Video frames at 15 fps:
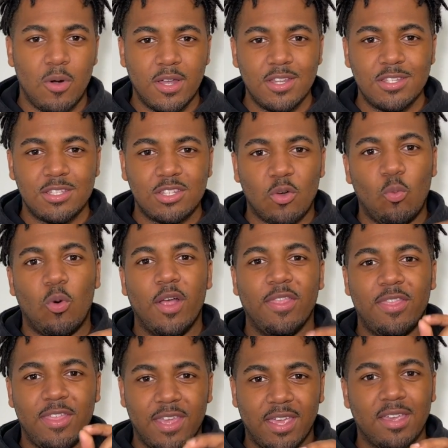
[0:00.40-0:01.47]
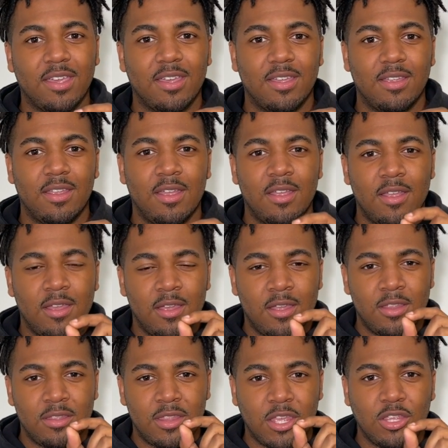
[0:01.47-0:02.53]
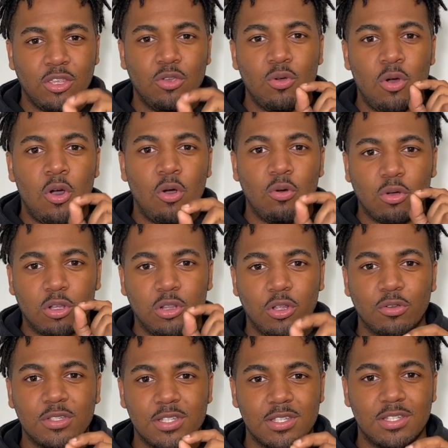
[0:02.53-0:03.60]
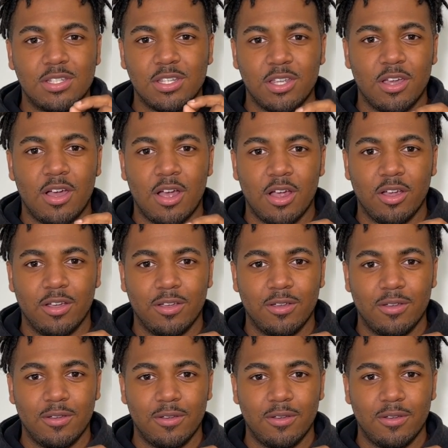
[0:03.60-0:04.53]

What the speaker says: What is the one thing that you hold closest to your heart?